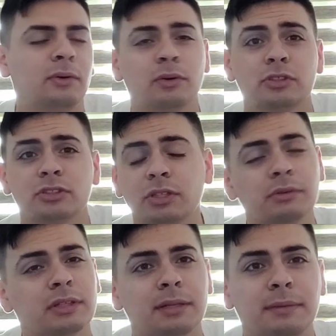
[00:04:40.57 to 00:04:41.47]
Or just
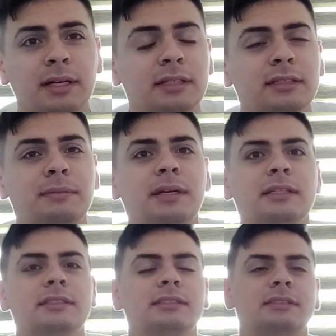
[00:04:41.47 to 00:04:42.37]
go with Le Male.
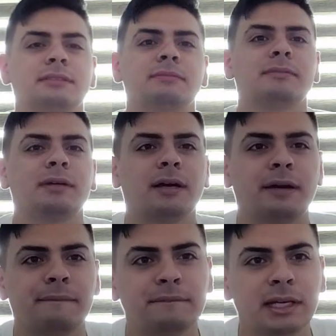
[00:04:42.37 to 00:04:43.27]
Lamal is
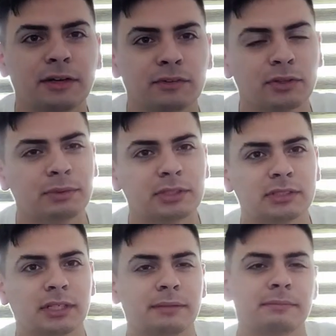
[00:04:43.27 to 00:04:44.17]
uh, better for the
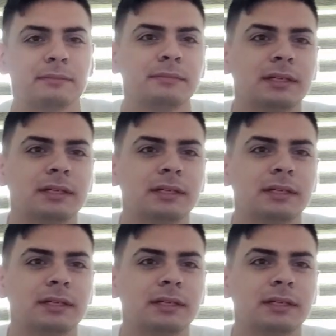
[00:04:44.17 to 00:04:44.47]
wintertime.